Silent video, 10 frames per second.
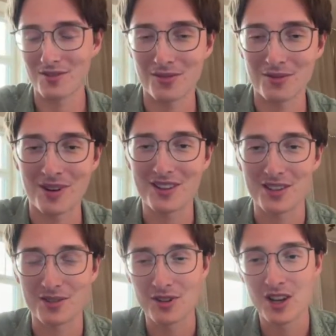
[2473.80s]
for
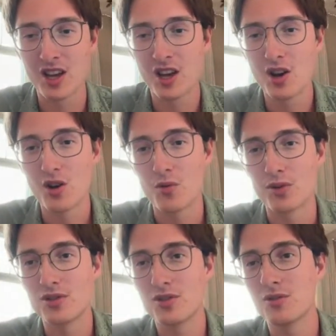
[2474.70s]
myself.
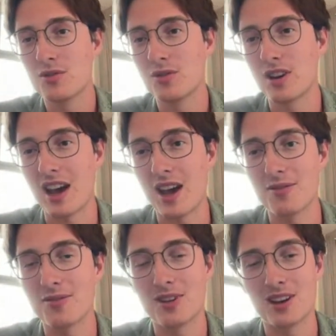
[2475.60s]
Would you
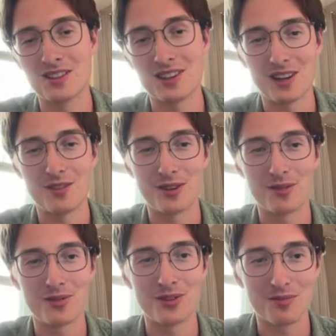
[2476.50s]
have any alpha
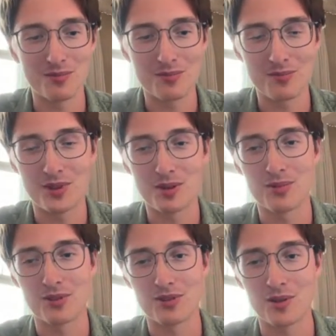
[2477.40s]
for the
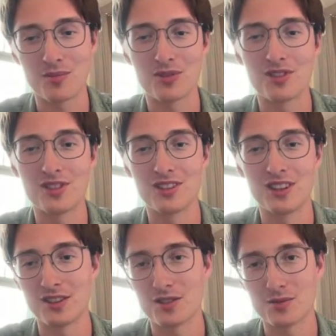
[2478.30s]
people community
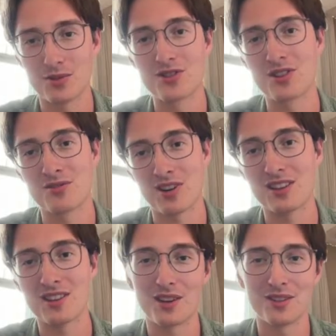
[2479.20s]
that is watching
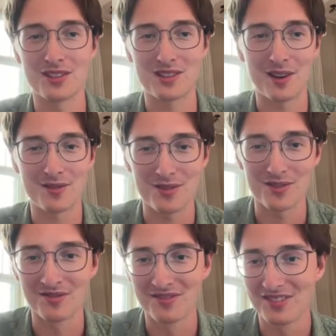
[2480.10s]
right now this live stream?